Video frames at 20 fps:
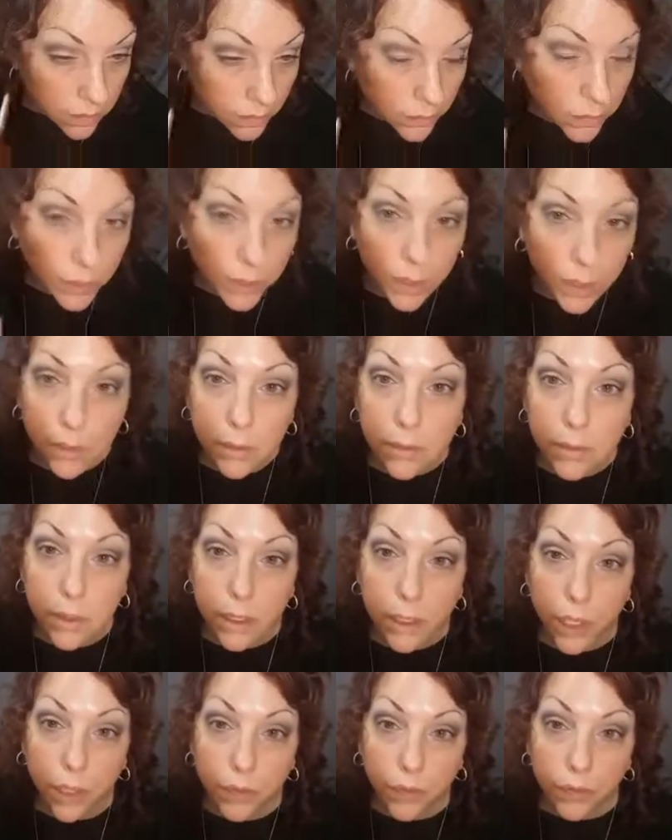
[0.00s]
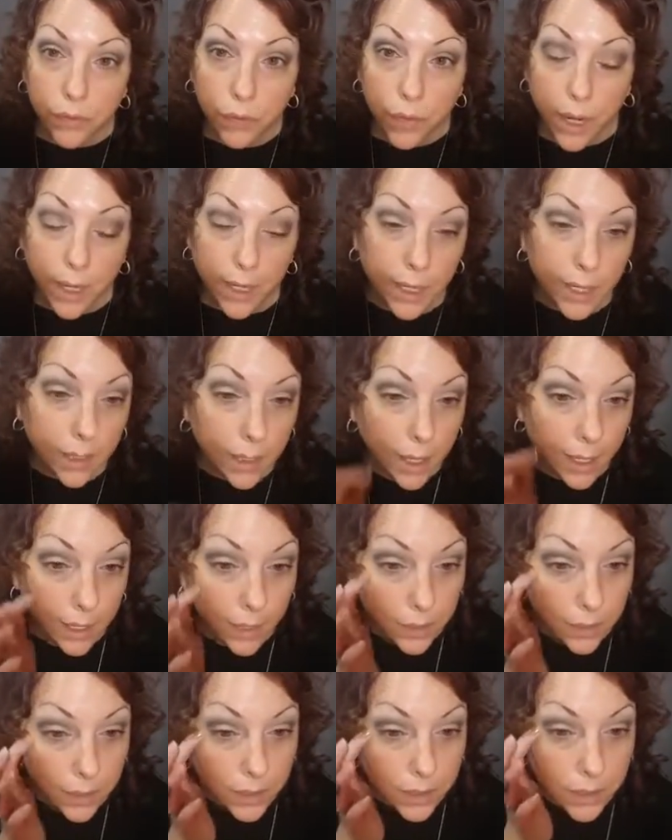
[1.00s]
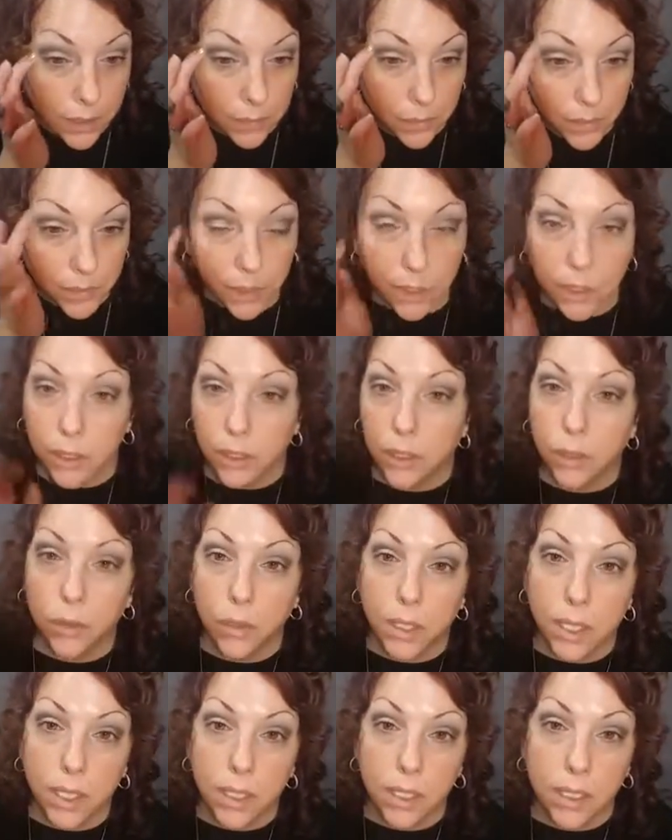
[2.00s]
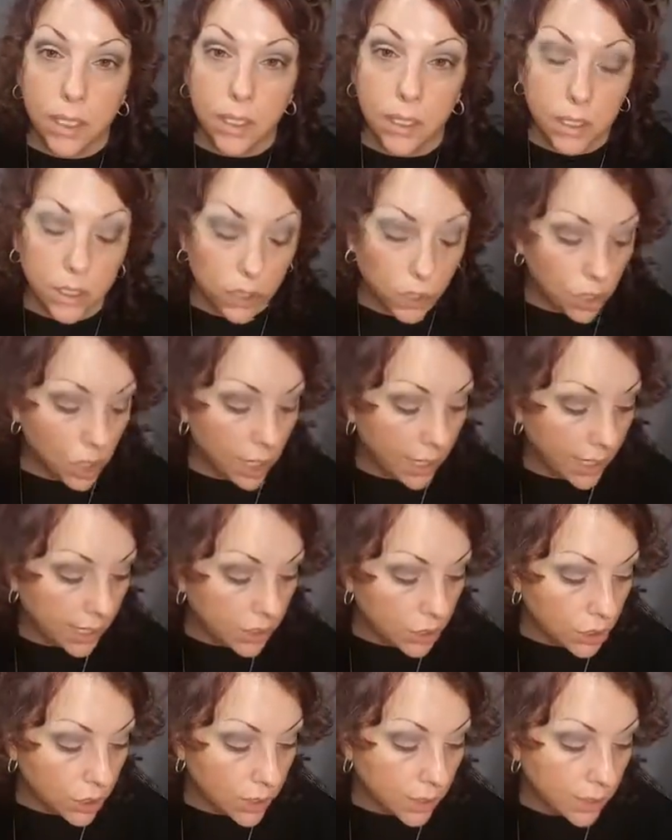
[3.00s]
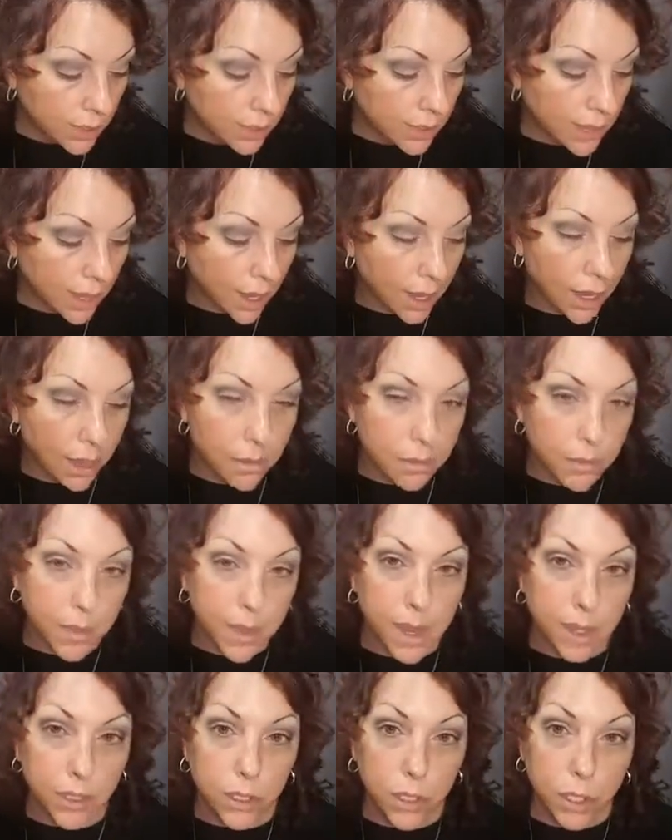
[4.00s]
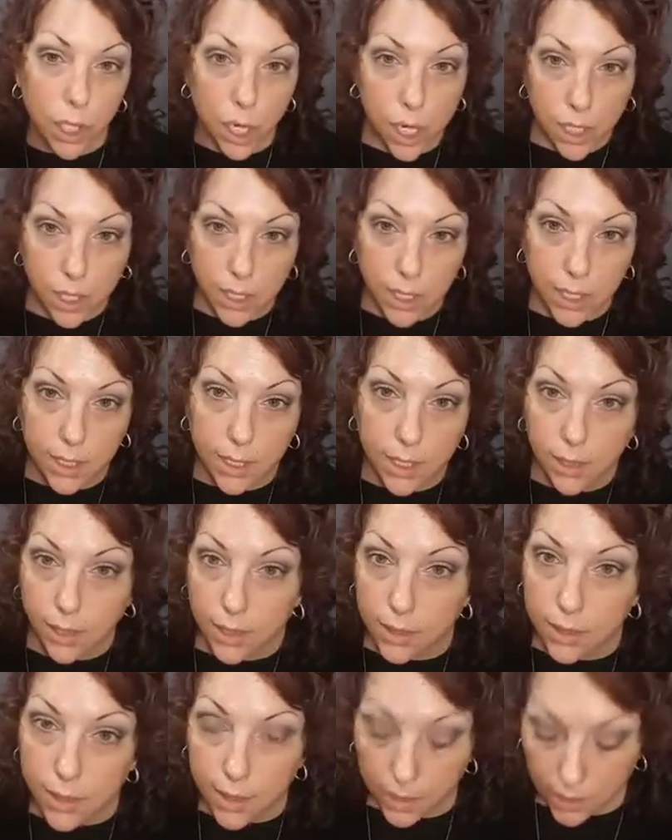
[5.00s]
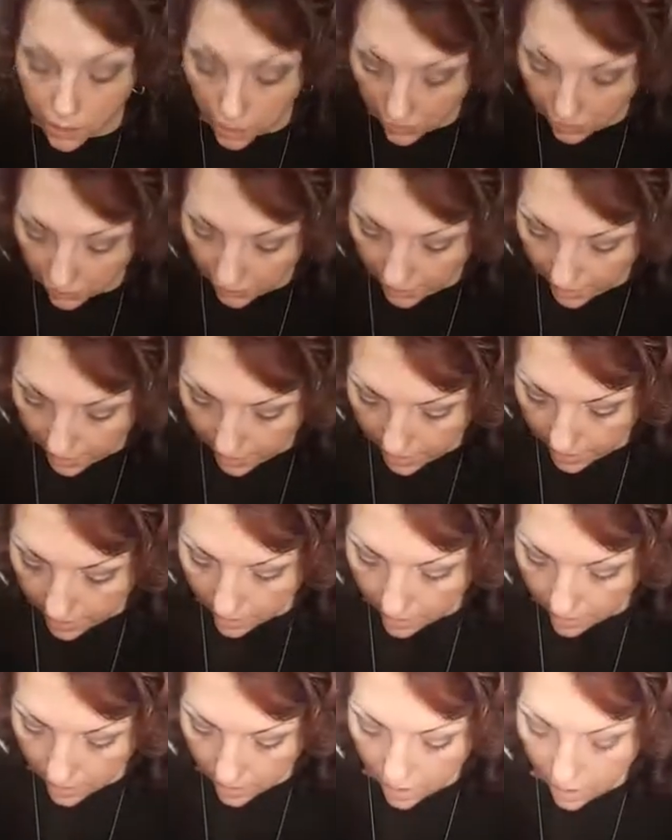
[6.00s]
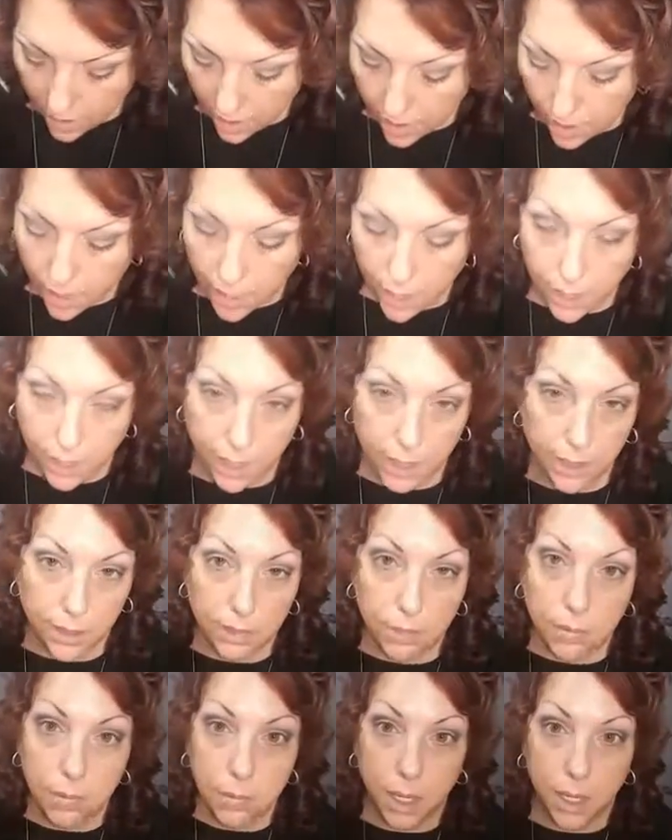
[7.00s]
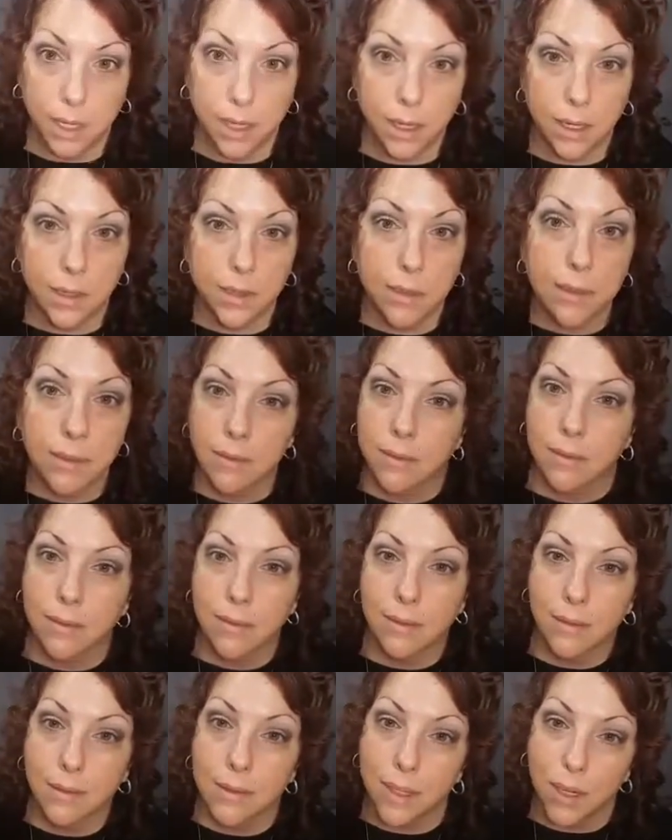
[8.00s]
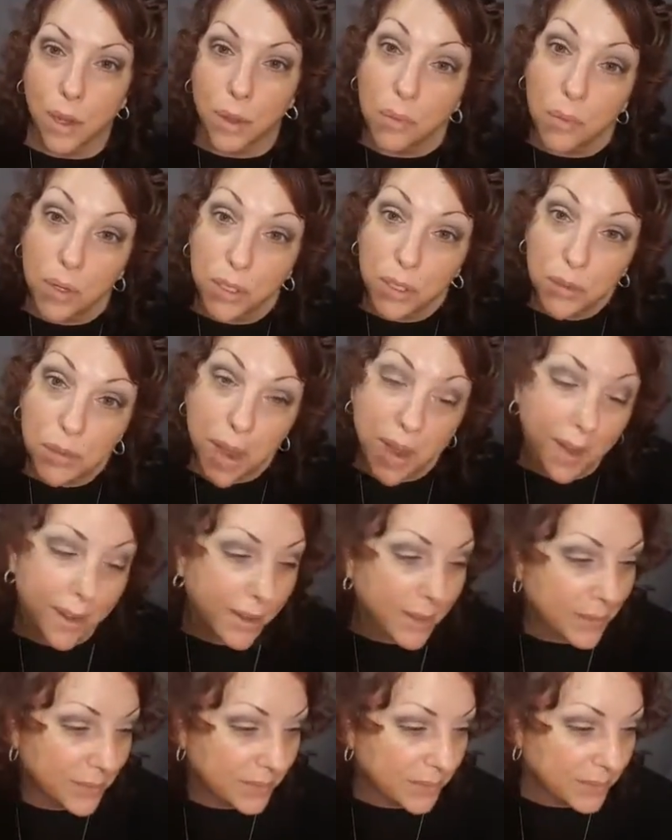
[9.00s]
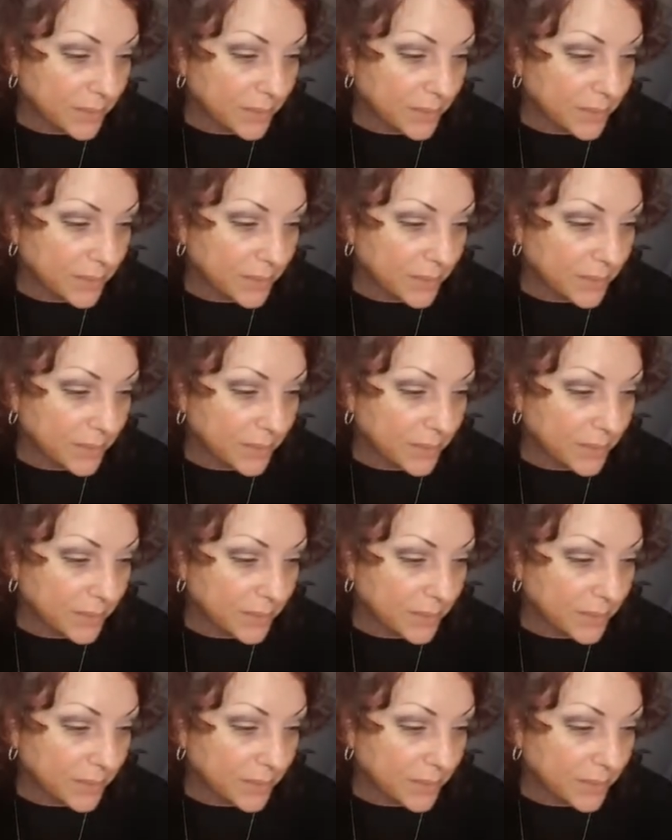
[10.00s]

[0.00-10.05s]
for, you know, a Friday night or something, you can change this up and darken and intensify it and make it, you know, more dramatic.